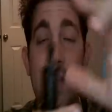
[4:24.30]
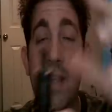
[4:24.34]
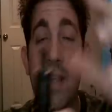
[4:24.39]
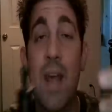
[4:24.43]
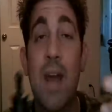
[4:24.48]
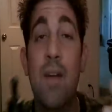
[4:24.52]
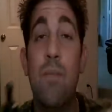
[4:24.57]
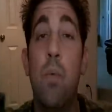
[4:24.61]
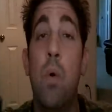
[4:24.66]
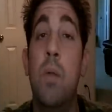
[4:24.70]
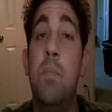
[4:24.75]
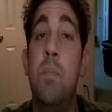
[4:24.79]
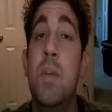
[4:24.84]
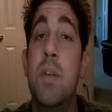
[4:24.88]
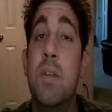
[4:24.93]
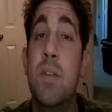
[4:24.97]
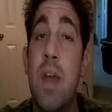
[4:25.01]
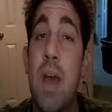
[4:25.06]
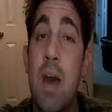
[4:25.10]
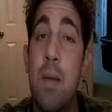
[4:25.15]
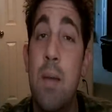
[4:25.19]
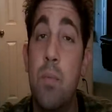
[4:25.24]
I did have one
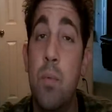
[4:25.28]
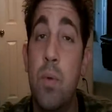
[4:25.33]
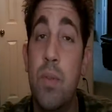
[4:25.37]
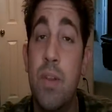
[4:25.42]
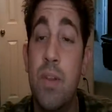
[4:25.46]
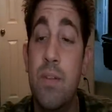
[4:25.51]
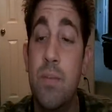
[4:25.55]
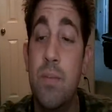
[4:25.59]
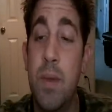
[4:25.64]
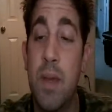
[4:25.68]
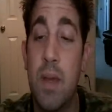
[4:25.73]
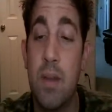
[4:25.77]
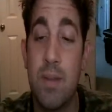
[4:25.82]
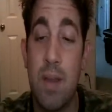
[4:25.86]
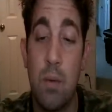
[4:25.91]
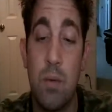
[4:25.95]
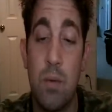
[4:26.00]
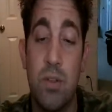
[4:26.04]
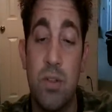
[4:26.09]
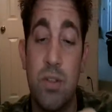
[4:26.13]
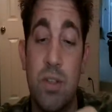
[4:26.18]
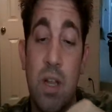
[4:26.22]
mishap with this because I
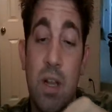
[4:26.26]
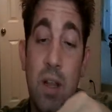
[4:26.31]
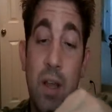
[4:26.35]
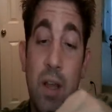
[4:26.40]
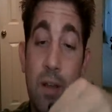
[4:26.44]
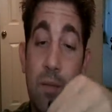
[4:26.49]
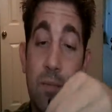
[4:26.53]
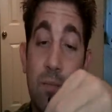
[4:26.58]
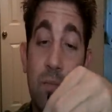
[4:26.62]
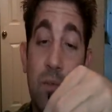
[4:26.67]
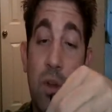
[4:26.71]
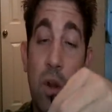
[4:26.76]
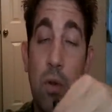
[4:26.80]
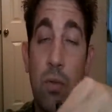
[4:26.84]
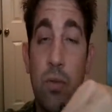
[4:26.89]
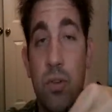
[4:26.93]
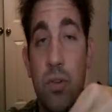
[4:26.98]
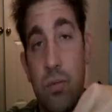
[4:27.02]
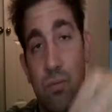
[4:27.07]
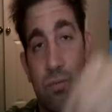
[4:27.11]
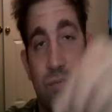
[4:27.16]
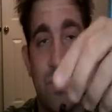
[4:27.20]
was just kind of like
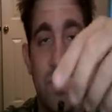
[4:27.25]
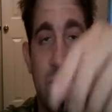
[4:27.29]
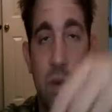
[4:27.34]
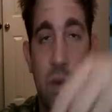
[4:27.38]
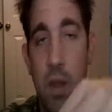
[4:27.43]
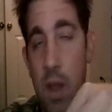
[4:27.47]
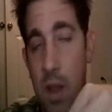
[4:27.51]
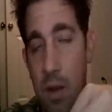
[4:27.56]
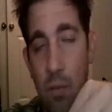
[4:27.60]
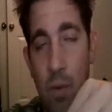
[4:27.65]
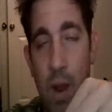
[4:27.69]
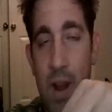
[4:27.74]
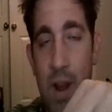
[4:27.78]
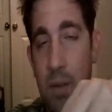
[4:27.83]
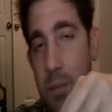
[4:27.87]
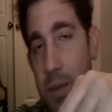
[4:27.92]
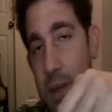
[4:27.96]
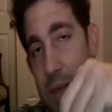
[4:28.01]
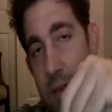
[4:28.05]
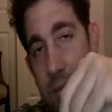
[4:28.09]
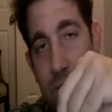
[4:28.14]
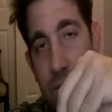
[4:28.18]
just
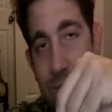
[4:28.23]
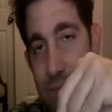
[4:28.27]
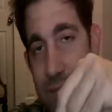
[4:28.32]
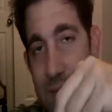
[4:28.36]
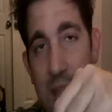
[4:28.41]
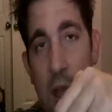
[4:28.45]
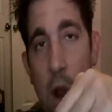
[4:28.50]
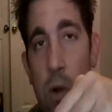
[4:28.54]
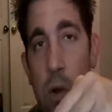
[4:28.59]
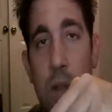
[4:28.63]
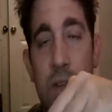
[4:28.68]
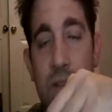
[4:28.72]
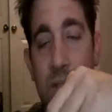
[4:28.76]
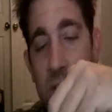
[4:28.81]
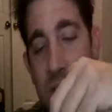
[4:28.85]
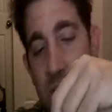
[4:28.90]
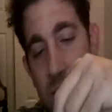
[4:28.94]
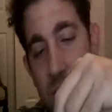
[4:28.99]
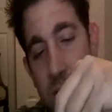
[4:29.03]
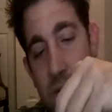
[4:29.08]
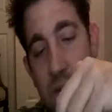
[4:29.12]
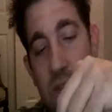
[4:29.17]
randomly,
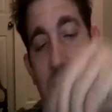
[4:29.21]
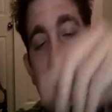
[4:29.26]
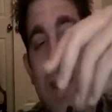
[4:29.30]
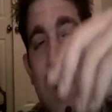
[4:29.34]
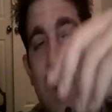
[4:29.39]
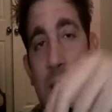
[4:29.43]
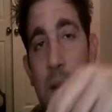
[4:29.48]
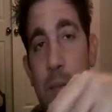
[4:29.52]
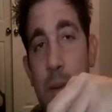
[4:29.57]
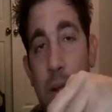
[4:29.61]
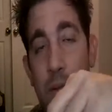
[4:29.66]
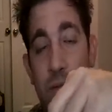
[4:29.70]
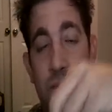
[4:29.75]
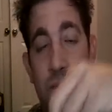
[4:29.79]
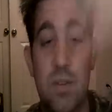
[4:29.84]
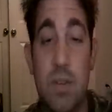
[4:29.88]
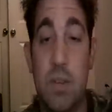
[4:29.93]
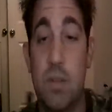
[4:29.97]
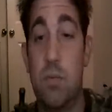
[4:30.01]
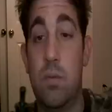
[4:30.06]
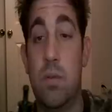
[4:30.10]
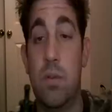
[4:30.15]
carelessly sliding it up, and
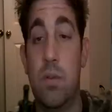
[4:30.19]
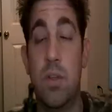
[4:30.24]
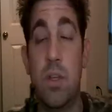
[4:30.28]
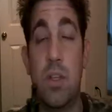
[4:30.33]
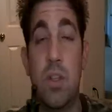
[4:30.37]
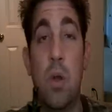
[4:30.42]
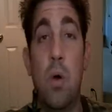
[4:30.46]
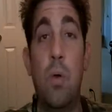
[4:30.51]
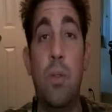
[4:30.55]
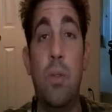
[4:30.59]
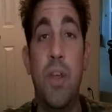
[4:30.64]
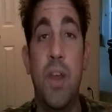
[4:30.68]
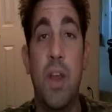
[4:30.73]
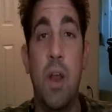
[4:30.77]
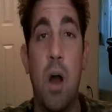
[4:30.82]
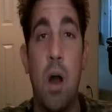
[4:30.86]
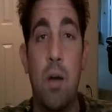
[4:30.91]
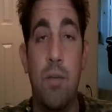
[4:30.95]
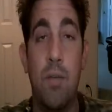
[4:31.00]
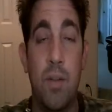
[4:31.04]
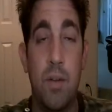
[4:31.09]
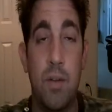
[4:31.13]
took the whole thing
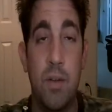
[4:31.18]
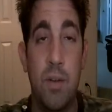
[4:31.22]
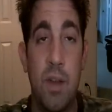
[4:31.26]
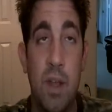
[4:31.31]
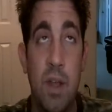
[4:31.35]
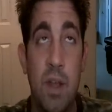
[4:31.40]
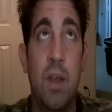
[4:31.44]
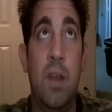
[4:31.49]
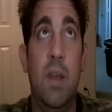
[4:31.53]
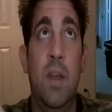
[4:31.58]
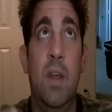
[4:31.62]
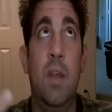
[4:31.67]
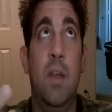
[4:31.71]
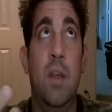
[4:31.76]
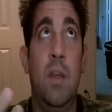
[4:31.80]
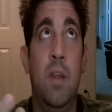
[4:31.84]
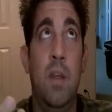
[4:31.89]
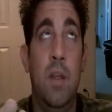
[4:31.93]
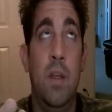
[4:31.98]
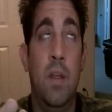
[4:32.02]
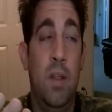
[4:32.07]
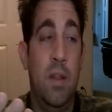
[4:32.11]
off, and
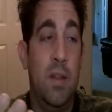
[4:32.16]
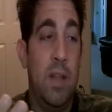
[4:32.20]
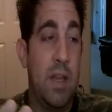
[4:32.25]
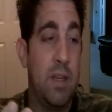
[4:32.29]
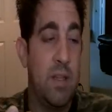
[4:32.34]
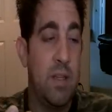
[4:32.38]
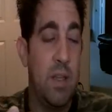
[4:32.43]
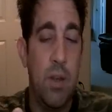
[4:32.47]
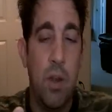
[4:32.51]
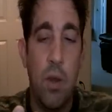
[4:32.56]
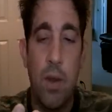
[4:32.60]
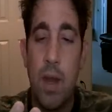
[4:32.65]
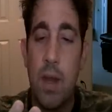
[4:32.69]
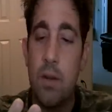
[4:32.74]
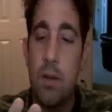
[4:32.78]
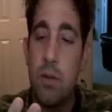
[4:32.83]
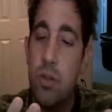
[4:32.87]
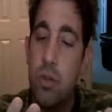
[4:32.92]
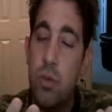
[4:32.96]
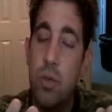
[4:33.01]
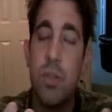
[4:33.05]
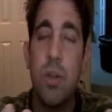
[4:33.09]
next thing you know, I
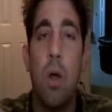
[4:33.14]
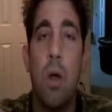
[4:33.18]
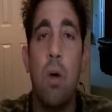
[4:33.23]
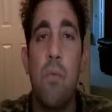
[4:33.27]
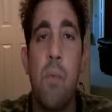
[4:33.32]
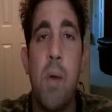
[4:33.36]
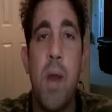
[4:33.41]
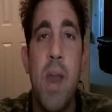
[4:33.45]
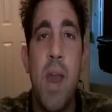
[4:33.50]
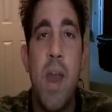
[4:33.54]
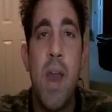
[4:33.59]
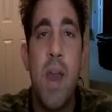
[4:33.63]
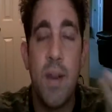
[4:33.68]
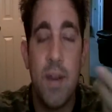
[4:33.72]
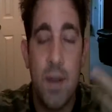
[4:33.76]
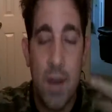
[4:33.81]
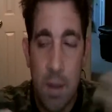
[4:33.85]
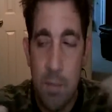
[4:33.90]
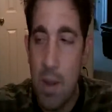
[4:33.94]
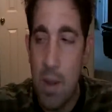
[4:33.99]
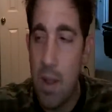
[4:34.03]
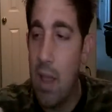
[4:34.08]
got juice all over my hand
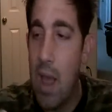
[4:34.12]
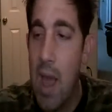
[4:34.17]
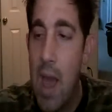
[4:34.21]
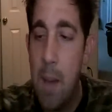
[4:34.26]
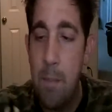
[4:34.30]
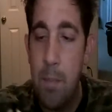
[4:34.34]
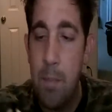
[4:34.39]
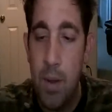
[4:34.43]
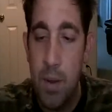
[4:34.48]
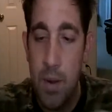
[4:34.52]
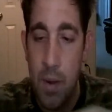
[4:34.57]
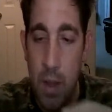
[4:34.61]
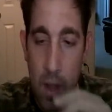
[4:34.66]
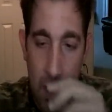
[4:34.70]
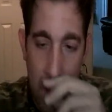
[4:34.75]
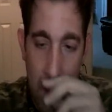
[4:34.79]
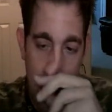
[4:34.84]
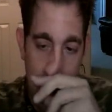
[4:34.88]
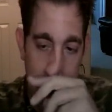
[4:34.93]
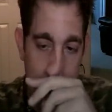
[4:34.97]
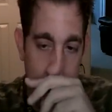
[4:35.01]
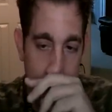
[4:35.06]
and on my lap. But
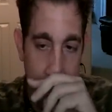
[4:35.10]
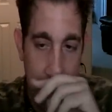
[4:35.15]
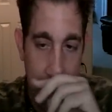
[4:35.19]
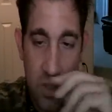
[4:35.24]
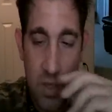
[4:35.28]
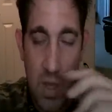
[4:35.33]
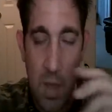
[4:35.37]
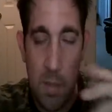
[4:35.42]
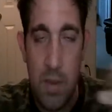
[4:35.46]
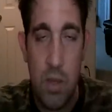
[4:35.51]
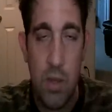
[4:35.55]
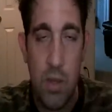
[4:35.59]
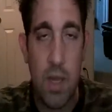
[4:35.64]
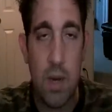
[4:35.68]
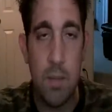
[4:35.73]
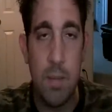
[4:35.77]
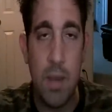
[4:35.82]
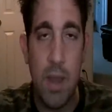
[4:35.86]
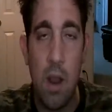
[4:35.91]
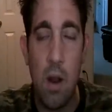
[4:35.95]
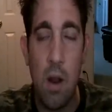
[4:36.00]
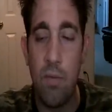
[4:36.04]
you got
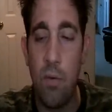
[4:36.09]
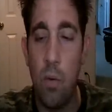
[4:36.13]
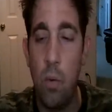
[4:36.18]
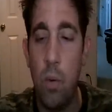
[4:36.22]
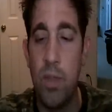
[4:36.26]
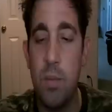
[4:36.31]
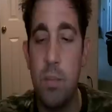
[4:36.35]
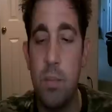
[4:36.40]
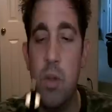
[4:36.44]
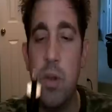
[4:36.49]
to be careful with it.